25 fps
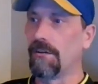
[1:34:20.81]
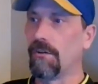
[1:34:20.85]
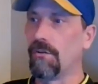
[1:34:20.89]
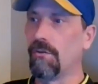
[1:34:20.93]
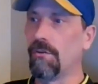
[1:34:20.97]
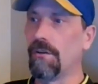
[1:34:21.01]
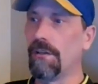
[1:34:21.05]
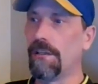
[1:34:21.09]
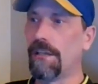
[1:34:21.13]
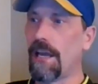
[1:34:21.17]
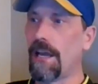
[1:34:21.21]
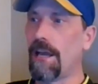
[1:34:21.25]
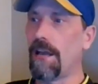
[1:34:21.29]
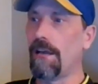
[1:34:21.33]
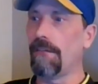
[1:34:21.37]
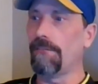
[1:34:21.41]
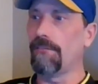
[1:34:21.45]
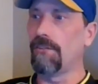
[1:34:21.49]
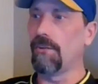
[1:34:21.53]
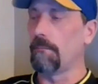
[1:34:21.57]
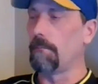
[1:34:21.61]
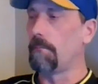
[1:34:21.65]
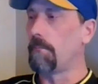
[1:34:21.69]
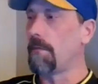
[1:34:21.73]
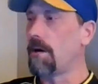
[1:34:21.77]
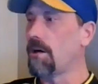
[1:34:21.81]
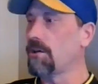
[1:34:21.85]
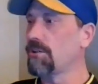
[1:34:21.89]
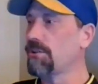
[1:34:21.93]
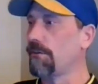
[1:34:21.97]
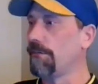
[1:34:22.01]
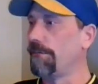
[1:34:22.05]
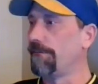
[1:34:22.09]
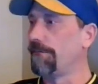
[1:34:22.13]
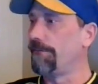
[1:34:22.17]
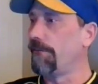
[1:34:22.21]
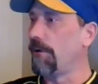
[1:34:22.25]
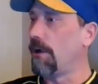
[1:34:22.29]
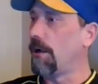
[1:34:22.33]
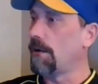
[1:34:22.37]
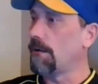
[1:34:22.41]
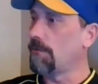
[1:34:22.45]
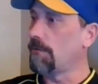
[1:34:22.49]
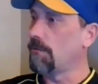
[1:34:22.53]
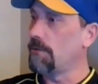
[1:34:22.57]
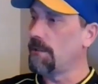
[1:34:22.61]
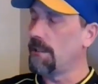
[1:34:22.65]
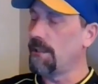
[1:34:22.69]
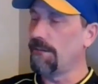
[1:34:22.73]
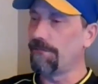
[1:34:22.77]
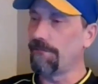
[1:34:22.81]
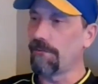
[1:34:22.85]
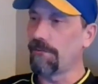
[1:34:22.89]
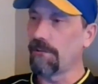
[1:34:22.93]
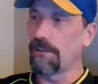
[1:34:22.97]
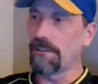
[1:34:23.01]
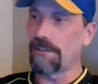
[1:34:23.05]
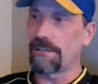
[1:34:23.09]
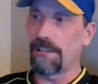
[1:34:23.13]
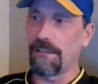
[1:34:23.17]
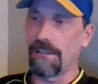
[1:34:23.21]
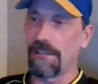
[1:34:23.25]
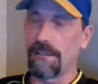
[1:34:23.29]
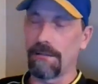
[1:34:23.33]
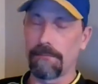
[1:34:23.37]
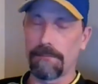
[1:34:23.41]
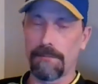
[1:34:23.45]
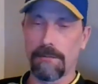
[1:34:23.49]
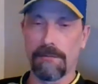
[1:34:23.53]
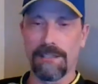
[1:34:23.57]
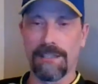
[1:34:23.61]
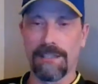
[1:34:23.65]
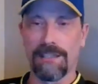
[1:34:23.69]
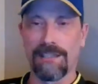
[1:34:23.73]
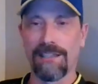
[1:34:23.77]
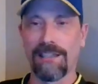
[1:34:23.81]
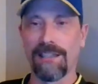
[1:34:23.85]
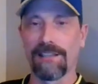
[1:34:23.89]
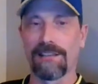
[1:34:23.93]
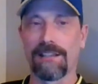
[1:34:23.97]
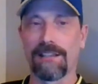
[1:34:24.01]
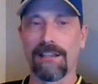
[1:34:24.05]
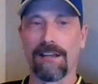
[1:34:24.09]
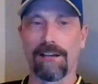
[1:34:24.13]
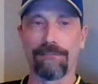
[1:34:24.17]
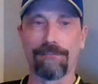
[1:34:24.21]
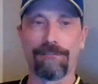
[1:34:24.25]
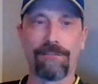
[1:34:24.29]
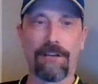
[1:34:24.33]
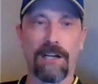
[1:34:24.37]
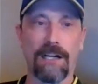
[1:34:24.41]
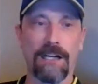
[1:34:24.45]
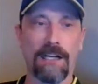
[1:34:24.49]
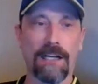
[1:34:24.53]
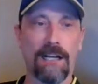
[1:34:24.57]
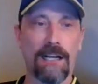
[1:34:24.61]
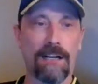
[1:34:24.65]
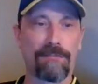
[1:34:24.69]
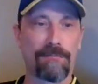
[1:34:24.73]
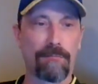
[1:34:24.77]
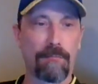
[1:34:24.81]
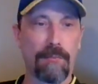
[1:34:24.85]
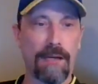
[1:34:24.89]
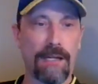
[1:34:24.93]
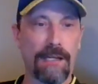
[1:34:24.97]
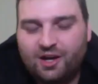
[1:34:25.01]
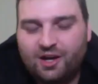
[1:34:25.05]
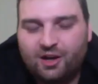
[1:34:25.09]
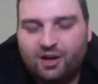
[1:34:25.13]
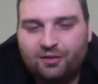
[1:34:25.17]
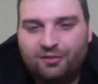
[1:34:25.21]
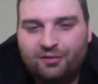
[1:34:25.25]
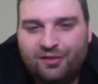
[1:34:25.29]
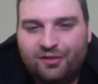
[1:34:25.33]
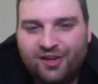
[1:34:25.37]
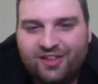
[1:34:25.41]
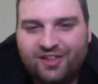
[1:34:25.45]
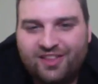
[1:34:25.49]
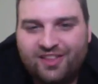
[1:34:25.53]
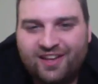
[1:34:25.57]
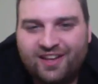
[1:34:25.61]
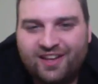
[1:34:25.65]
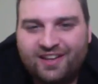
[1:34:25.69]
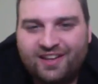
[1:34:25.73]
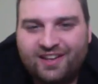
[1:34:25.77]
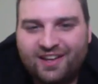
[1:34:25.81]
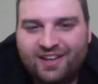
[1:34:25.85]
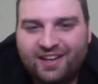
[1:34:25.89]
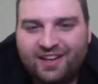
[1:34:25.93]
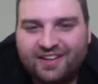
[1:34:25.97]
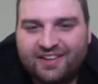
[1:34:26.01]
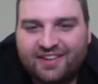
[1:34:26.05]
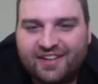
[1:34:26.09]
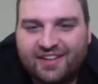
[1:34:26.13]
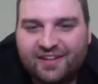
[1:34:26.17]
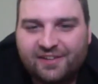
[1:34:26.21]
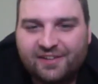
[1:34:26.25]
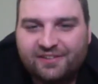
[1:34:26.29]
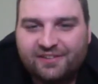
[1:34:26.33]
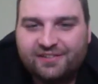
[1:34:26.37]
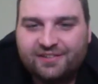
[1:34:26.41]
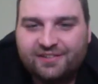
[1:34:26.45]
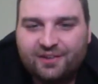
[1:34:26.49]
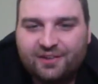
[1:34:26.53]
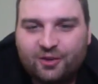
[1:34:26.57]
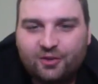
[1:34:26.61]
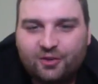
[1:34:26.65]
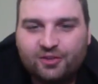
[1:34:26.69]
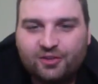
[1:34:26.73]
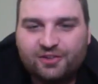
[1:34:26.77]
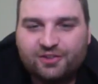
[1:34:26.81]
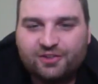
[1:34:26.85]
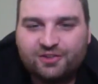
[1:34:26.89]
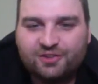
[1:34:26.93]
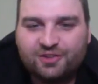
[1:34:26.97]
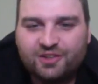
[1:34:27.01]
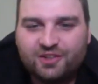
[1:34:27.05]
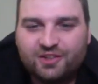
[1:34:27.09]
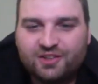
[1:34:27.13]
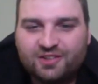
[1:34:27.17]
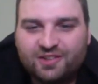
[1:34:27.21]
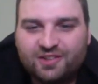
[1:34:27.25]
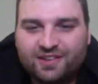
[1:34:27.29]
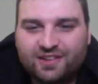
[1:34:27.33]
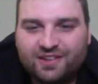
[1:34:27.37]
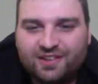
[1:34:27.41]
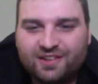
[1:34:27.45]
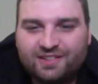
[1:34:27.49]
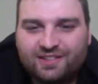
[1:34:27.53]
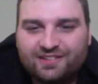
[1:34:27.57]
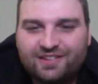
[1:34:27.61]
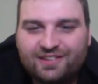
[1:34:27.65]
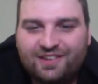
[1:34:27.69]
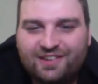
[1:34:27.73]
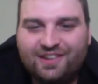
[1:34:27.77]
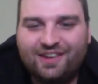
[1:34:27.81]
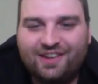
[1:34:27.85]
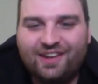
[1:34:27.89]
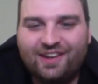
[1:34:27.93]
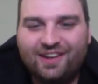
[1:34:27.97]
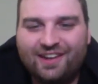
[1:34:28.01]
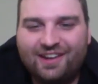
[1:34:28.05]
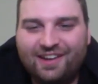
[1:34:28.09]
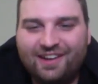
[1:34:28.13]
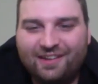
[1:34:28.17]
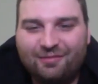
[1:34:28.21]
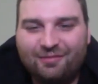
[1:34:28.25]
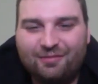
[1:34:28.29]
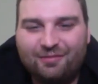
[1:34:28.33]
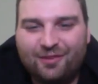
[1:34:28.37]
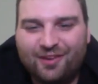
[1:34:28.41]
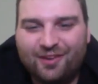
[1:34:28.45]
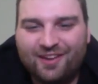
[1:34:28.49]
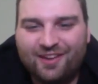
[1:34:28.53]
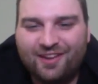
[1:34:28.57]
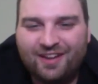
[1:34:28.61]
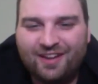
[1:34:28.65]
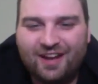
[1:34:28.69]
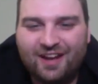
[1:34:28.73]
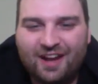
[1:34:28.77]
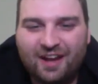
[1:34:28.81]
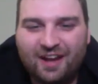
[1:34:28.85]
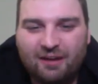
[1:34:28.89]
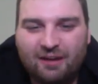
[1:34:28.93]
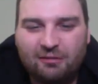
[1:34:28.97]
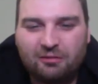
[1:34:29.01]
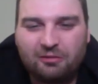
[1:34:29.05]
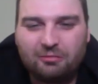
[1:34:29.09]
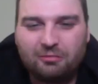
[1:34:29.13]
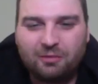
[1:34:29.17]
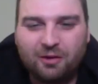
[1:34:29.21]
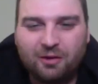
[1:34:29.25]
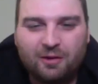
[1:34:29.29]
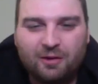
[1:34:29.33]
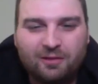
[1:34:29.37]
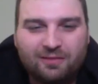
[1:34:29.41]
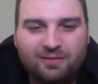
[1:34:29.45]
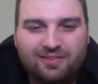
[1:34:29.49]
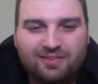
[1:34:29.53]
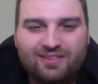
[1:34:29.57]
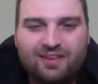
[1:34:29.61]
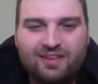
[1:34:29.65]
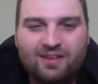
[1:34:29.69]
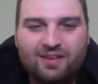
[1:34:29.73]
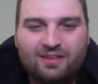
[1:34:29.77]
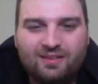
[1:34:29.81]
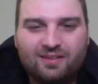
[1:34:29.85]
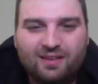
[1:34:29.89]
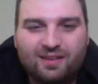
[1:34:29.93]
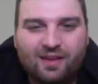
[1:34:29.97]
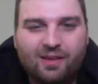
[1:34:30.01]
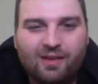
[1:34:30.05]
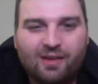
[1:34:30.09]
Who did they have doing? Marshall Faulk when he first did them? Get the fuck off my fuck that guy now. Holy that fucking guy hasn't been since that.